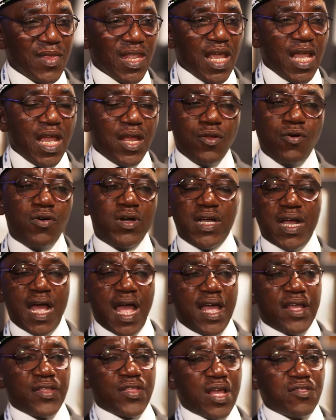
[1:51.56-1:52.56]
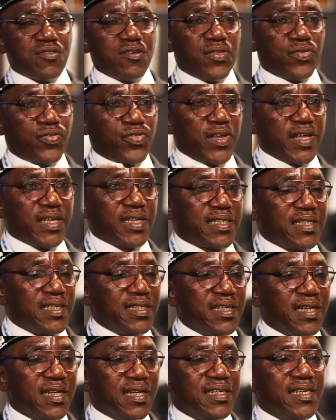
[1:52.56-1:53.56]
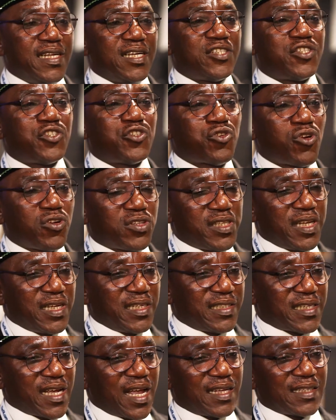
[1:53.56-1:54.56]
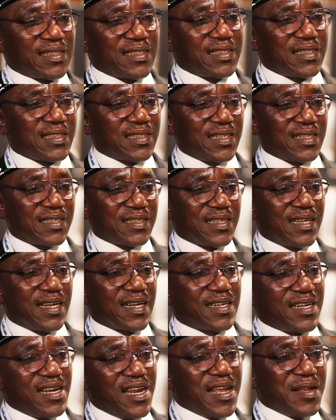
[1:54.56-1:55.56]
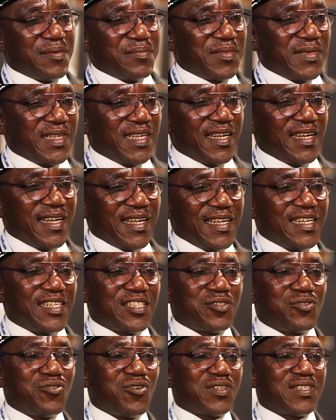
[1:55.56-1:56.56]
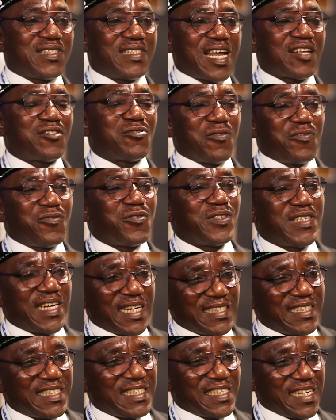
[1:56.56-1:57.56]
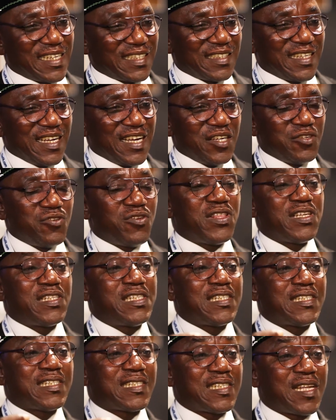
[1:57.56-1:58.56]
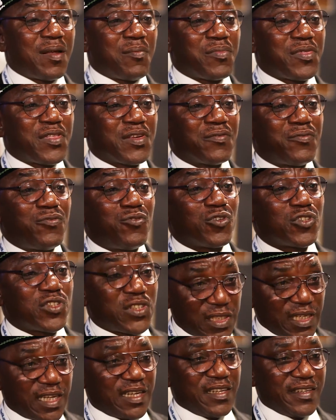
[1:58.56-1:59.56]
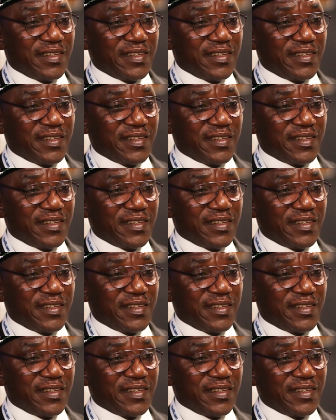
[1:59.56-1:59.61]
No, I, I don't think the shortage as a uh, claim is not that of for Nigerians. You know, this is something for sale.